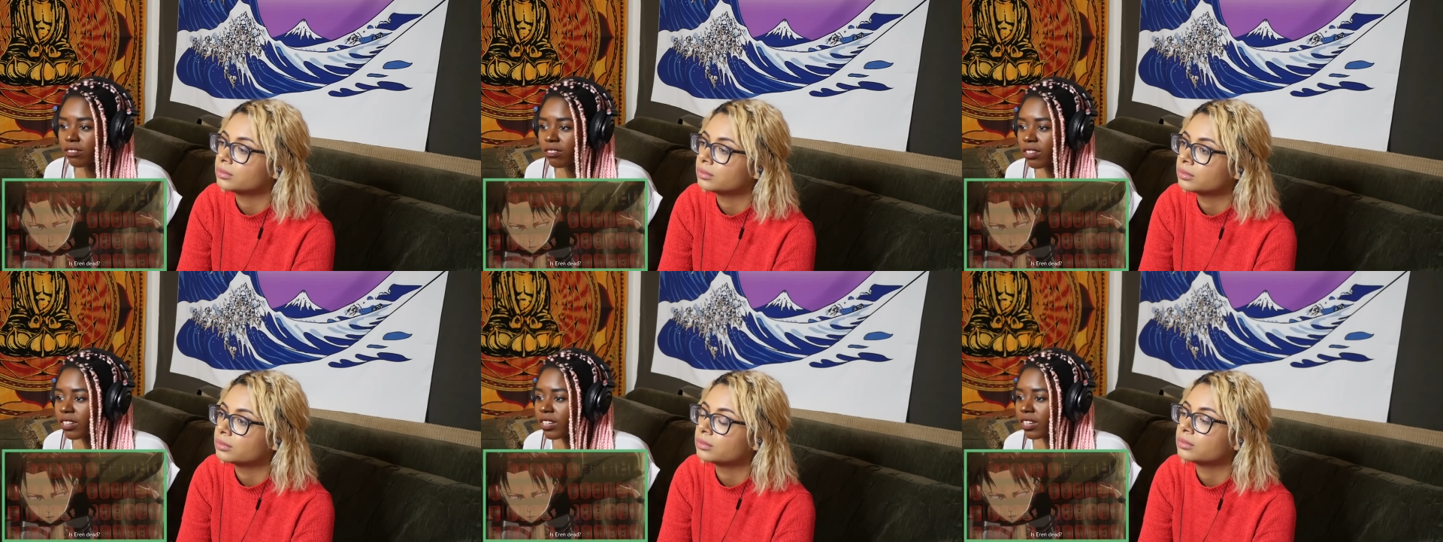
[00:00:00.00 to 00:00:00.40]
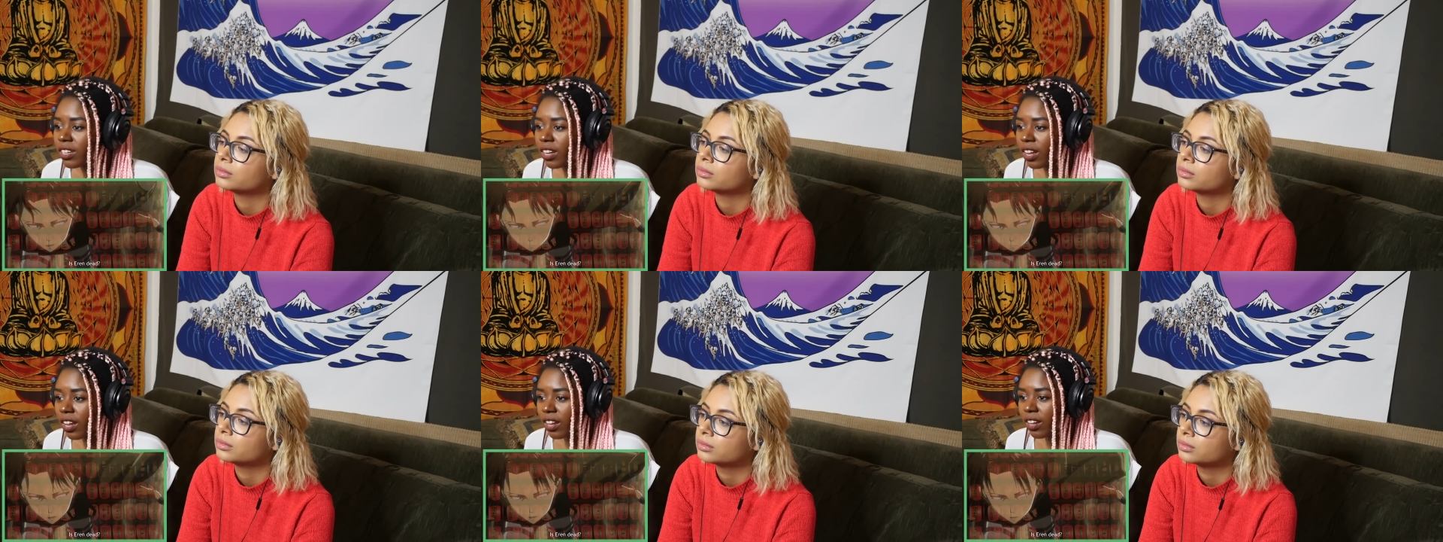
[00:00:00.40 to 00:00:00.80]
Speaker 1: I don't
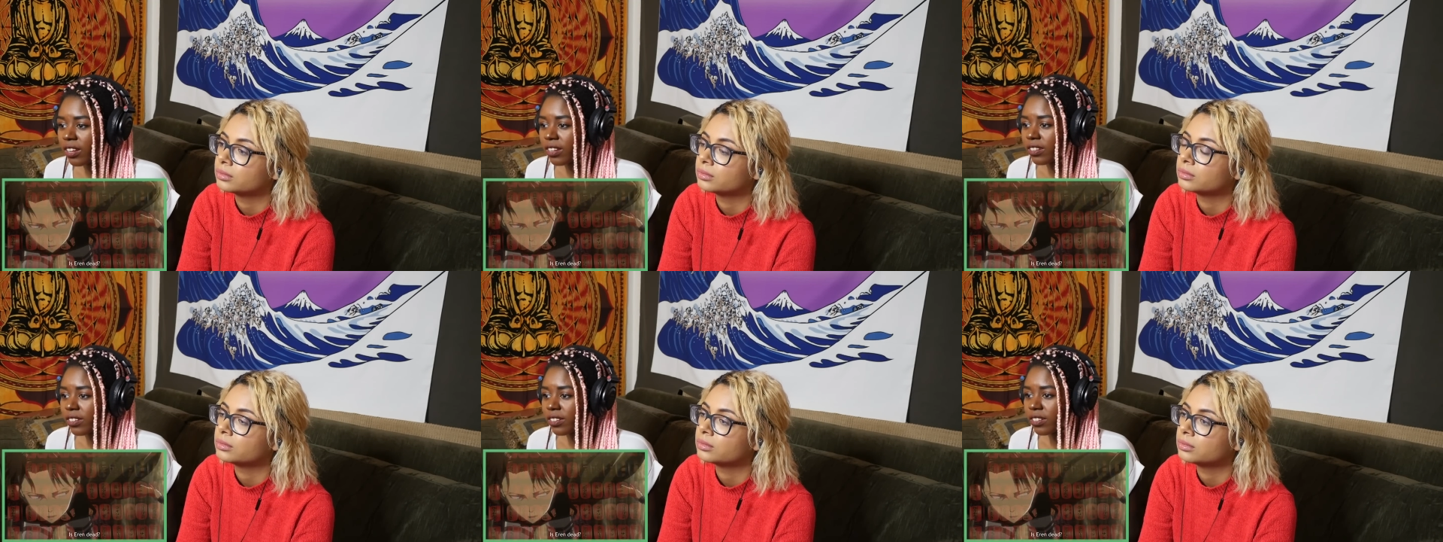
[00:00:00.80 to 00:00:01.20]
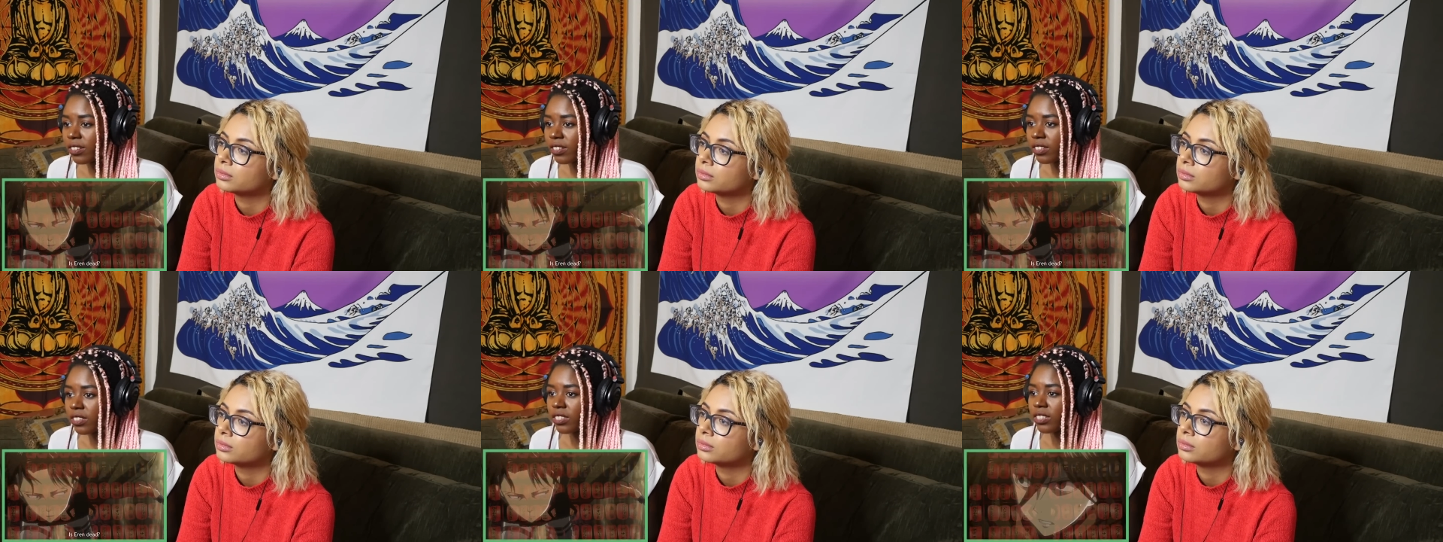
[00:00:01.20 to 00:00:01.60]
know.
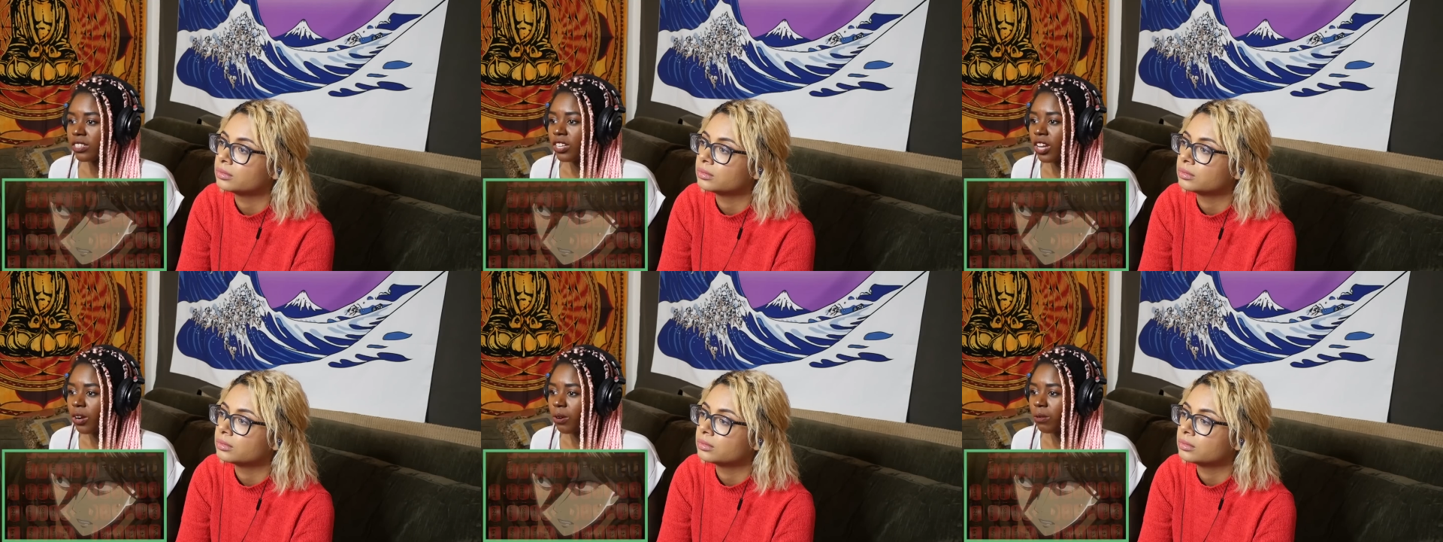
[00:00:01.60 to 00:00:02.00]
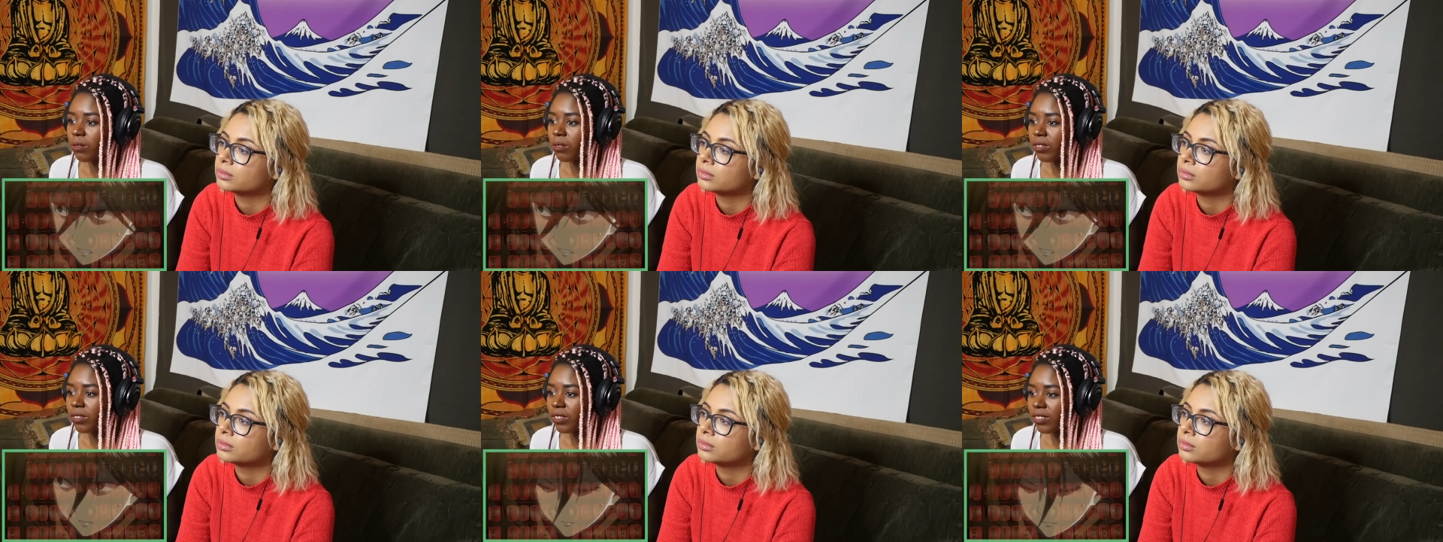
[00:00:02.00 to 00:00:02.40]
No.
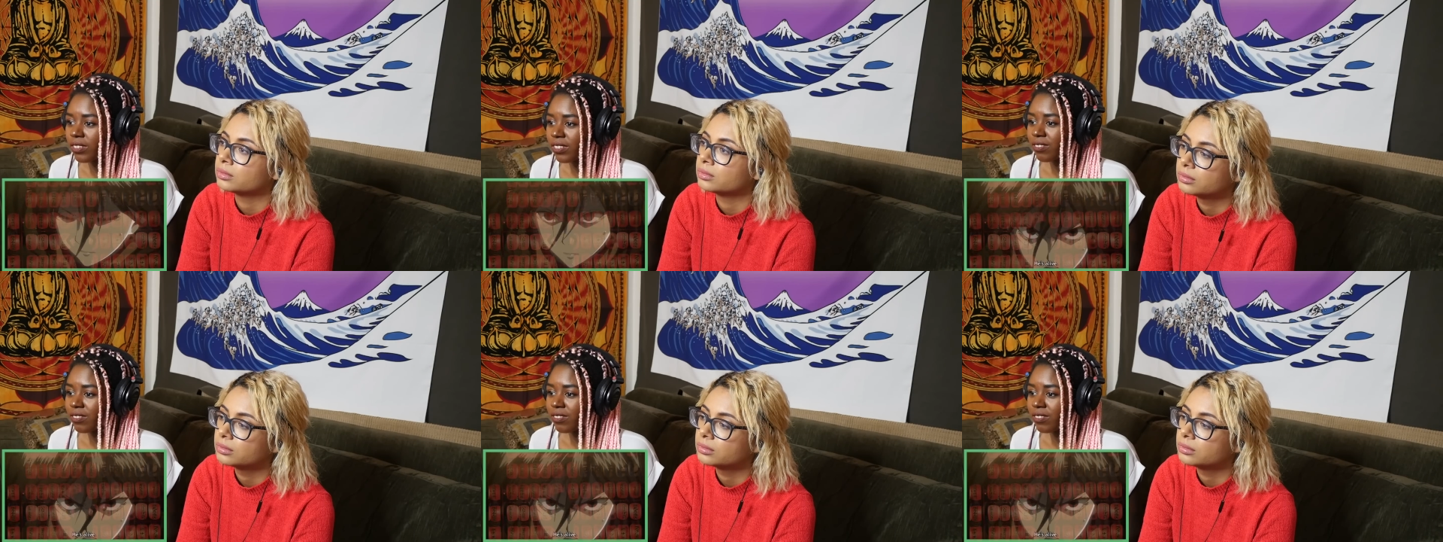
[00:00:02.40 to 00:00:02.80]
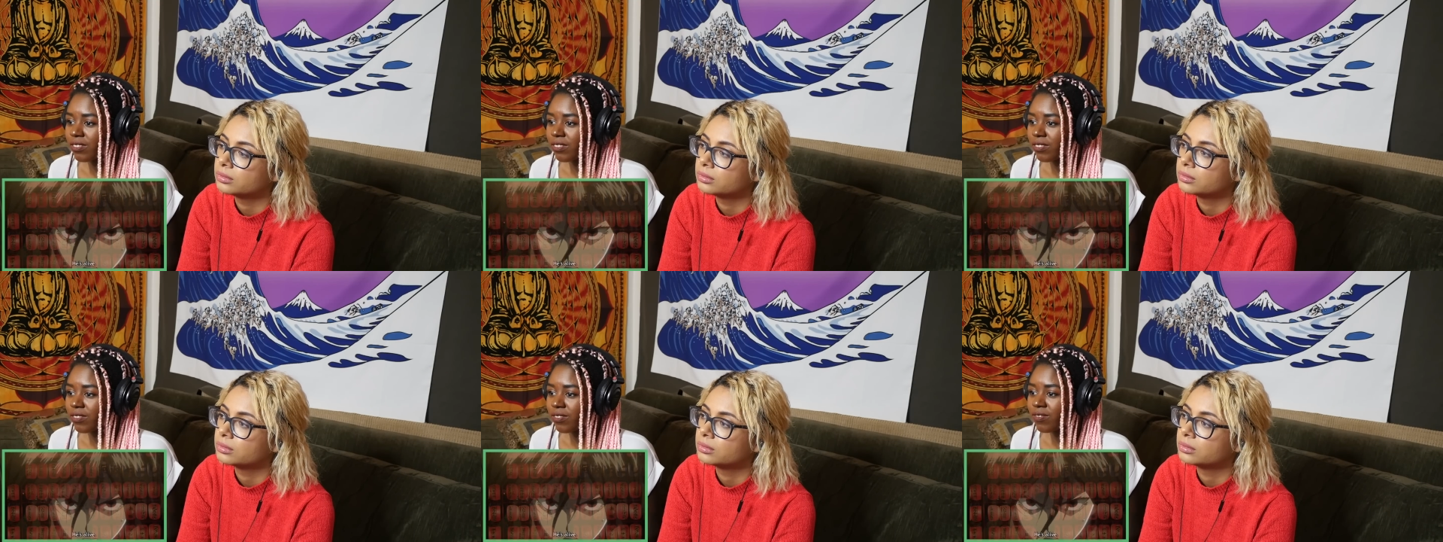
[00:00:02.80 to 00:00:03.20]

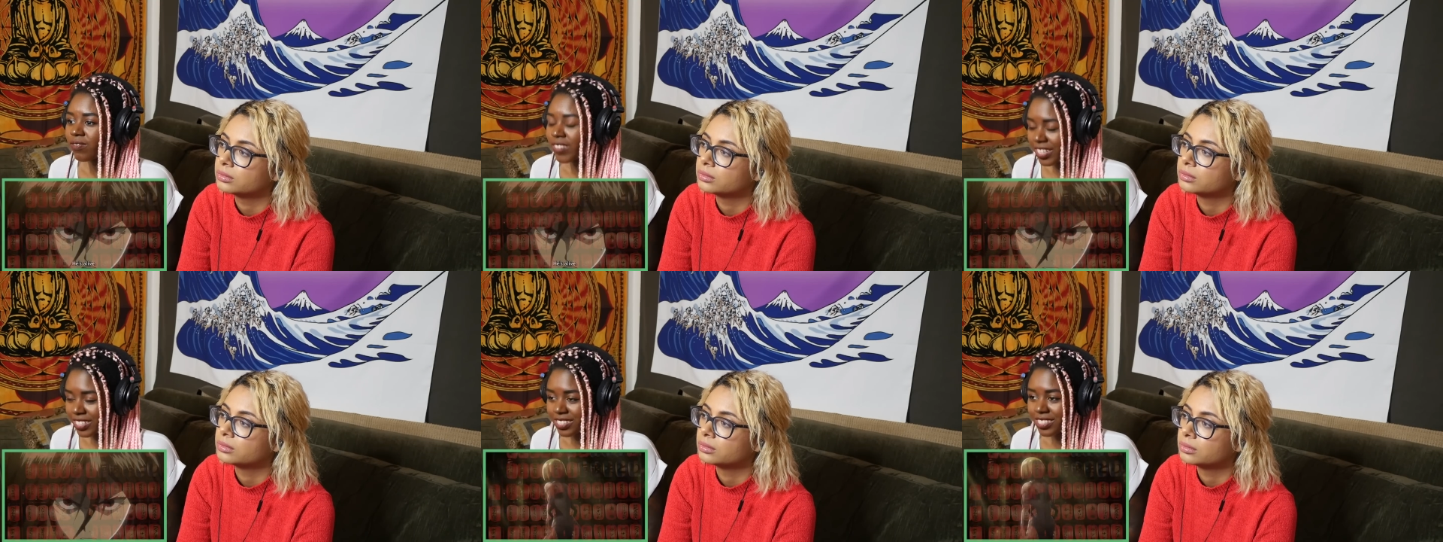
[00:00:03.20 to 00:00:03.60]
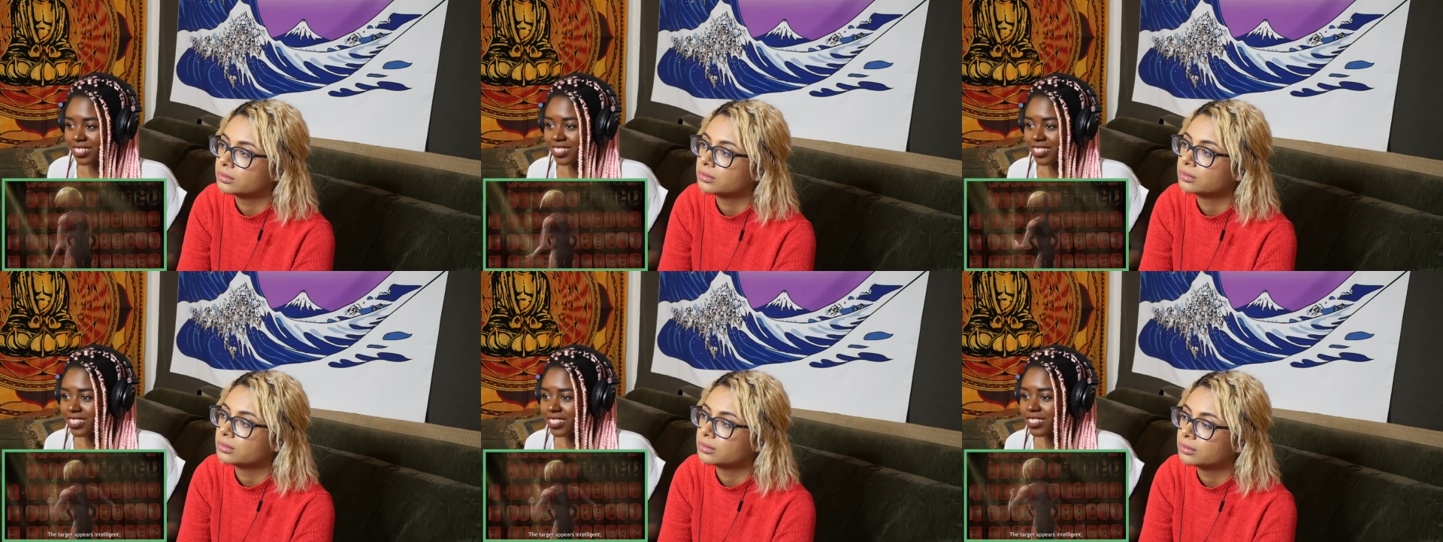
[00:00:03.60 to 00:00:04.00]
Yes.